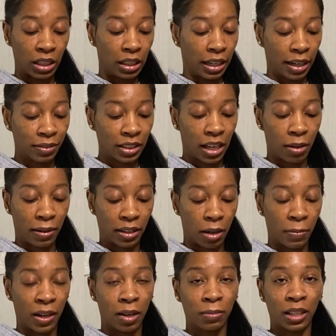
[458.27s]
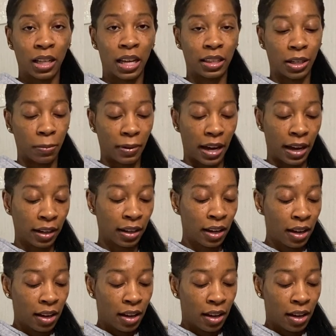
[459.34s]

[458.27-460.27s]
Like I'm sad about that, but I'm glad they're back.